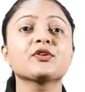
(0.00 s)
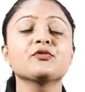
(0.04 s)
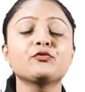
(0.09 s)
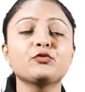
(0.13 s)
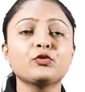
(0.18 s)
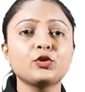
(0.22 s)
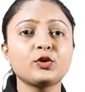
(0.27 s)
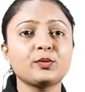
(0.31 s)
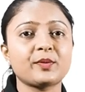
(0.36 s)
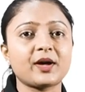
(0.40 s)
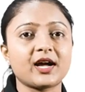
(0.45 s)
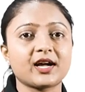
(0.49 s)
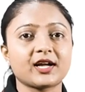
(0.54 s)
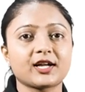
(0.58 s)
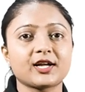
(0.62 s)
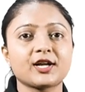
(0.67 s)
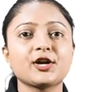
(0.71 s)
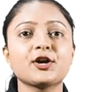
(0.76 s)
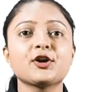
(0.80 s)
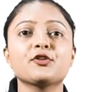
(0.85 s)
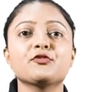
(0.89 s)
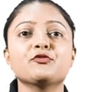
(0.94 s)
Wool mark.
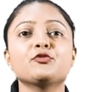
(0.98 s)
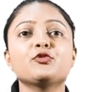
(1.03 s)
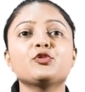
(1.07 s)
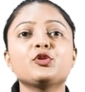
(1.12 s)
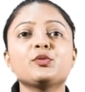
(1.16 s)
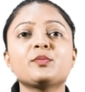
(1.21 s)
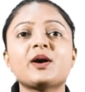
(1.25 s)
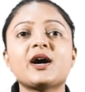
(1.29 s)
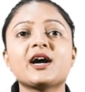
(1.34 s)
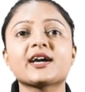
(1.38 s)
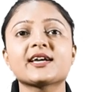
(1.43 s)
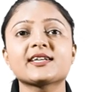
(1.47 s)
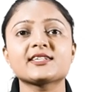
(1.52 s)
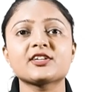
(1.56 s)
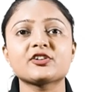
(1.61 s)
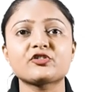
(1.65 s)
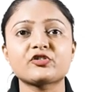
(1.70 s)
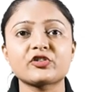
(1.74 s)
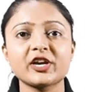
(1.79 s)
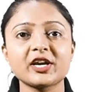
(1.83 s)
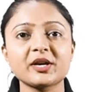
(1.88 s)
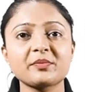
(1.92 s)
Wool mark is
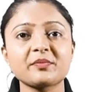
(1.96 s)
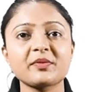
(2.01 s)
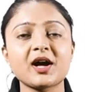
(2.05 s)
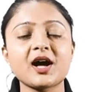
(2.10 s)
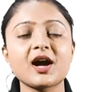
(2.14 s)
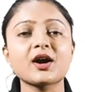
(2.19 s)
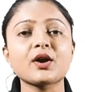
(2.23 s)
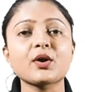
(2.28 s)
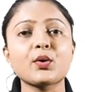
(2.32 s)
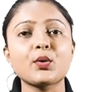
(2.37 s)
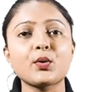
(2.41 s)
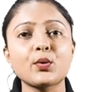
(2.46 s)
a trademark